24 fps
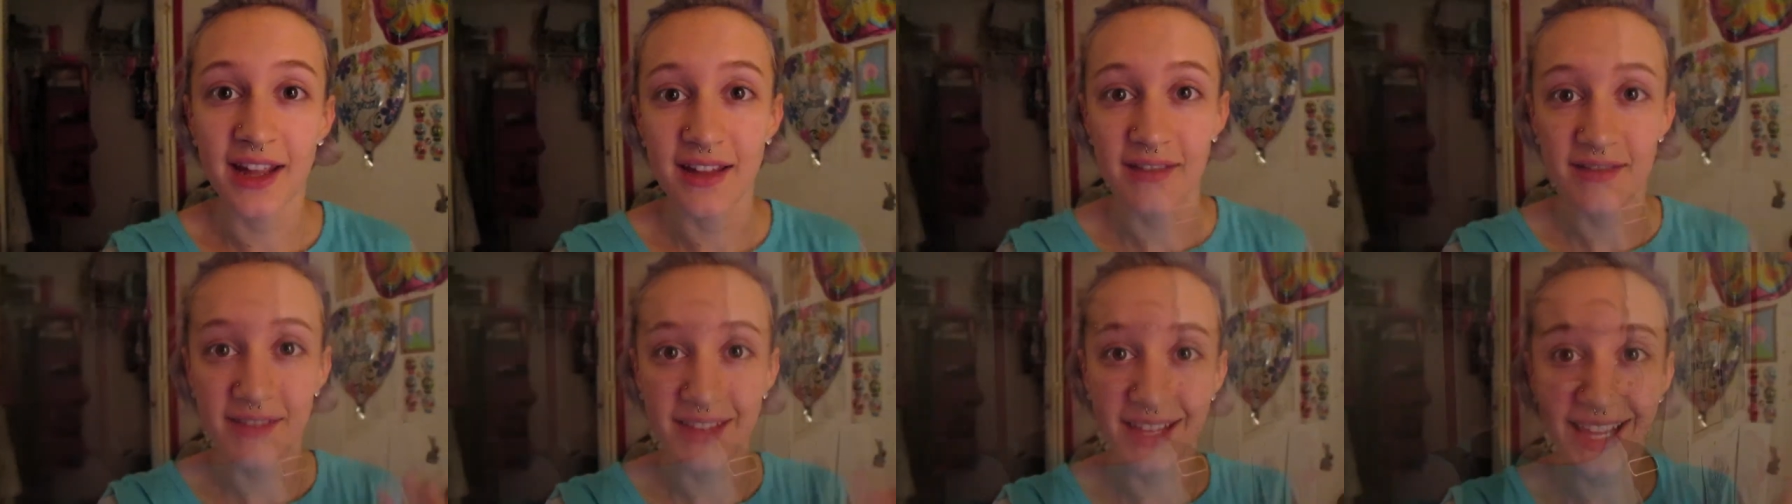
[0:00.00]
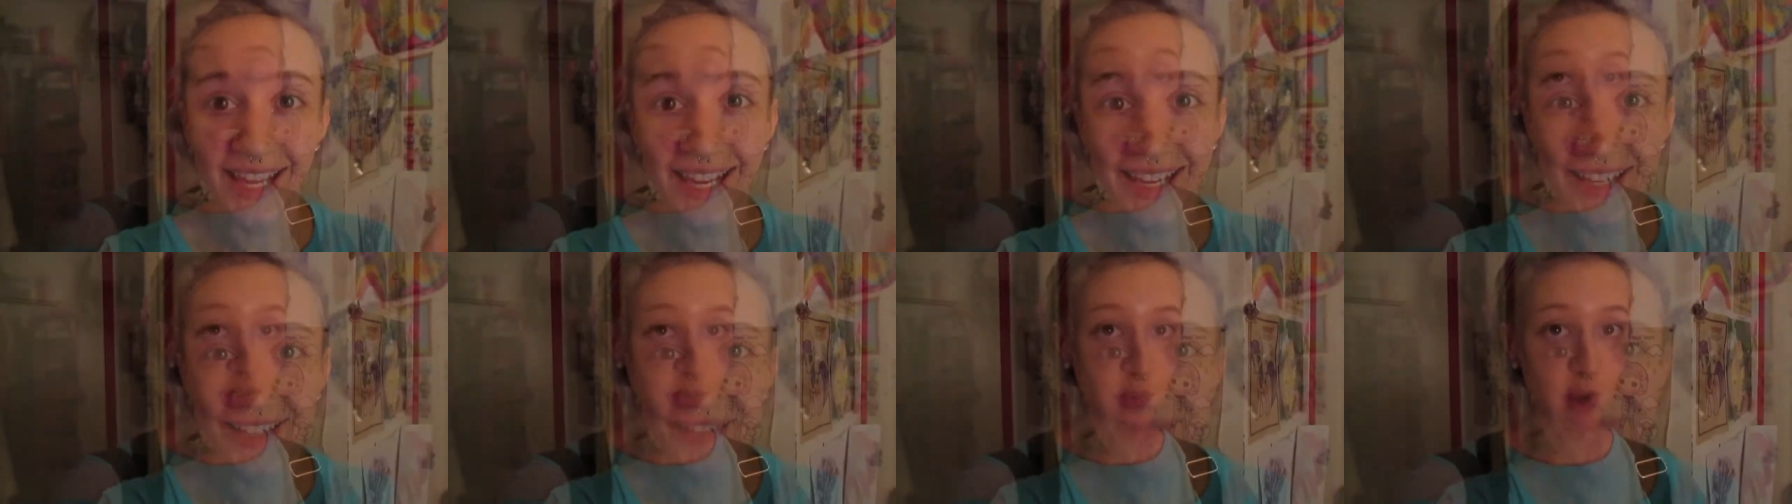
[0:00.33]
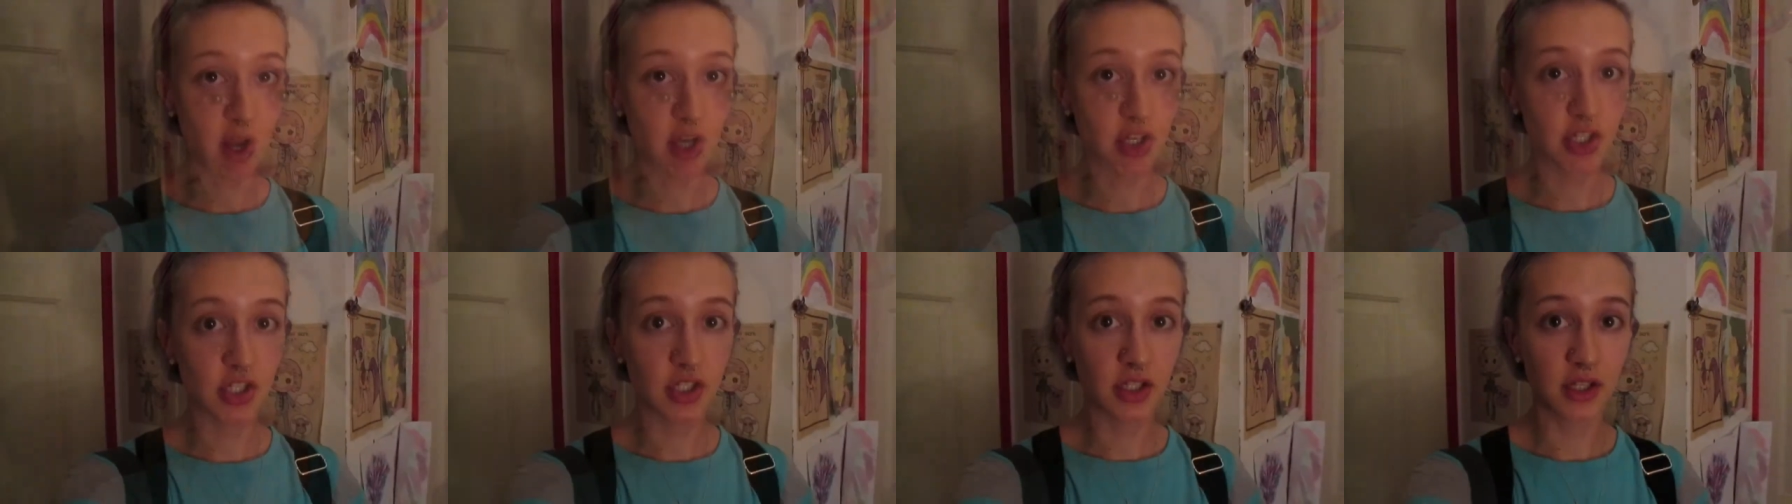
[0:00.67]
Uh, see you later. Just
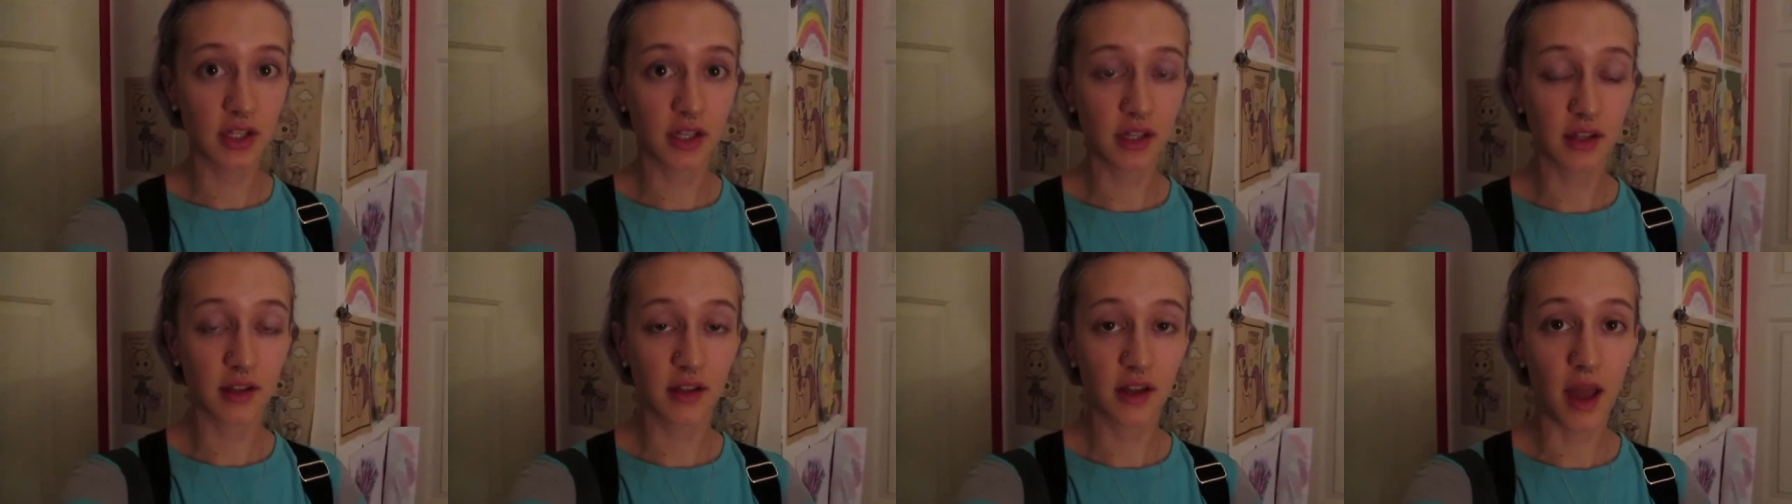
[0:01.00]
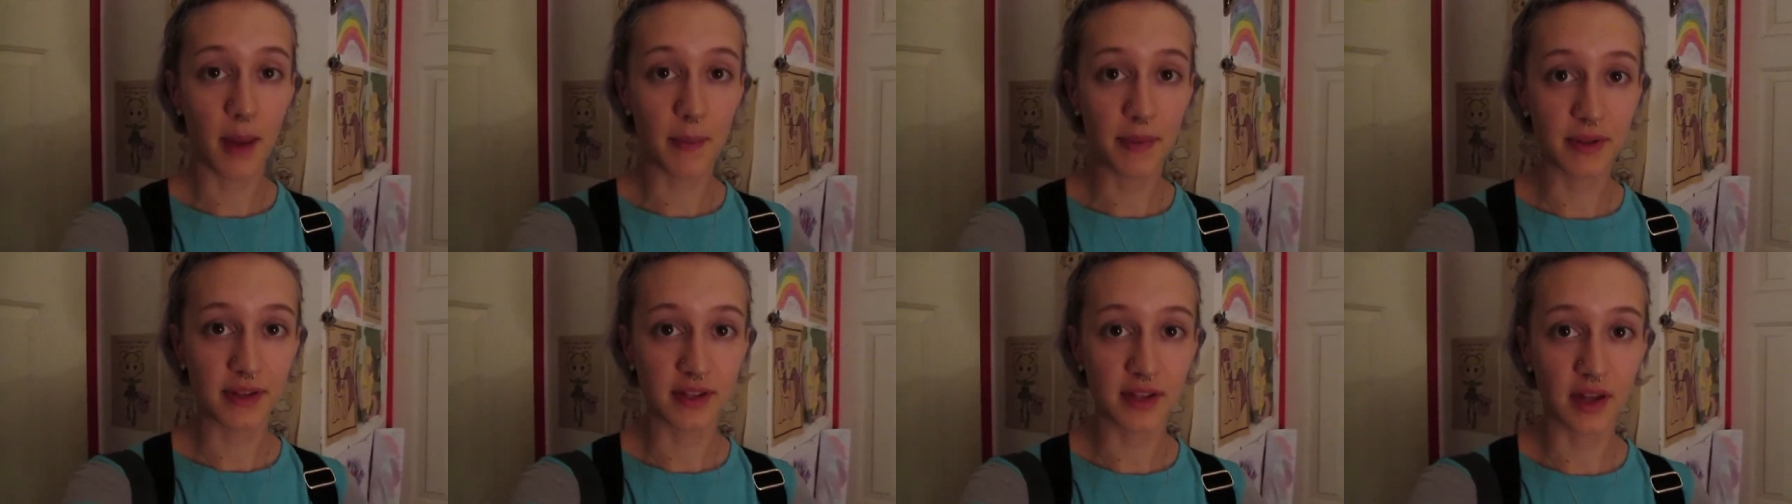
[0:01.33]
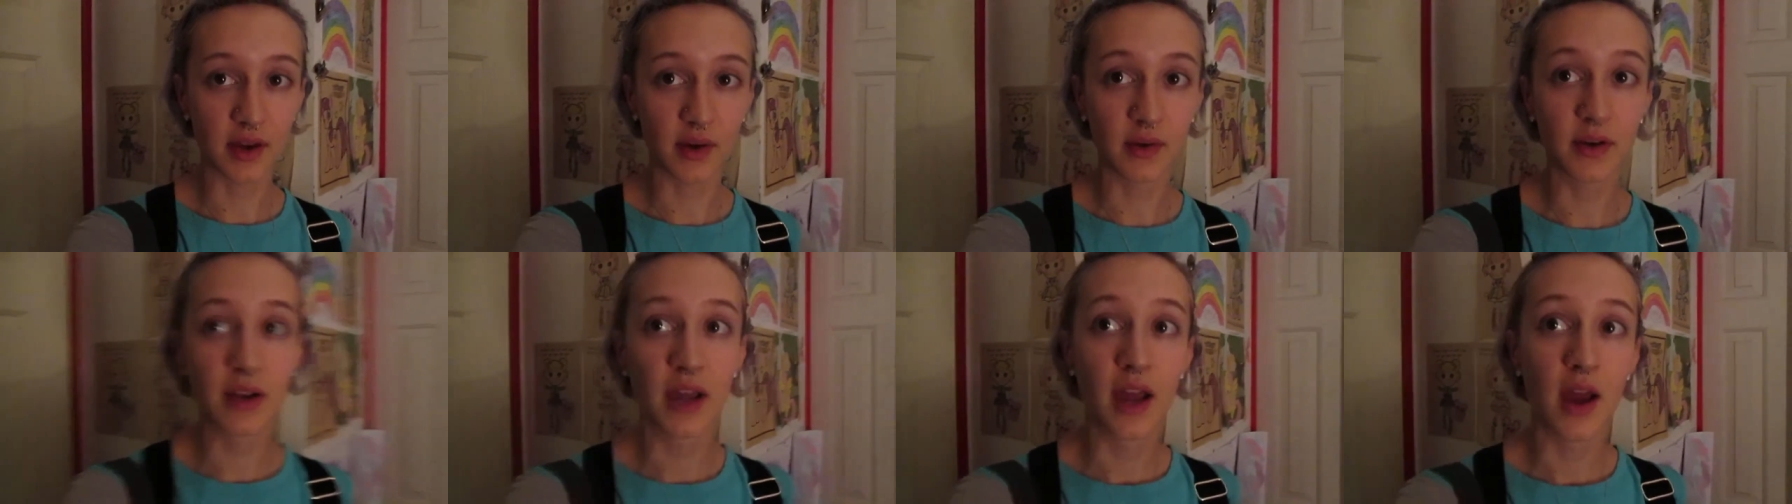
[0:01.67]
watched the
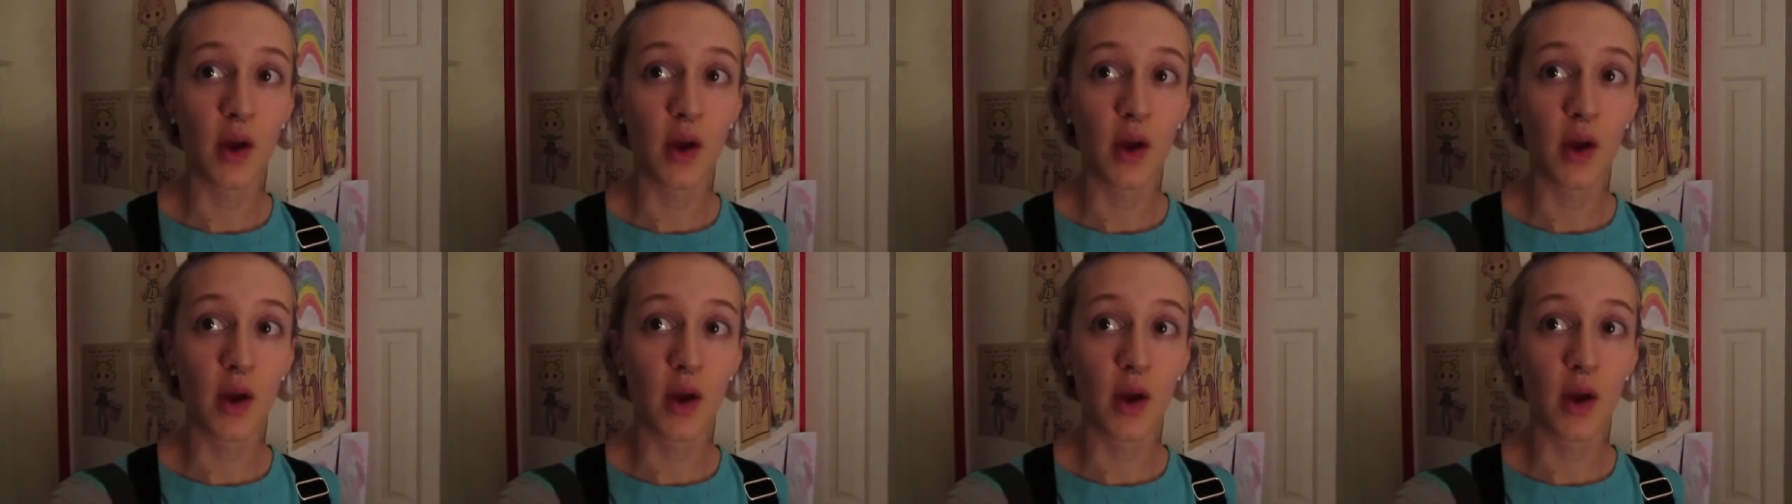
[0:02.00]
episode.